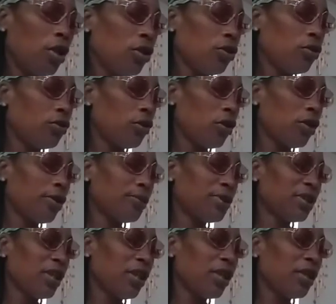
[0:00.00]
You know what I'm
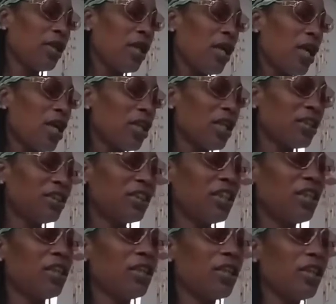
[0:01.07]
saying? And I
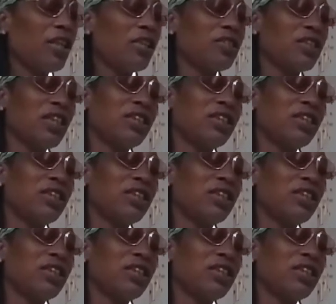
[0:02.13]
see it is.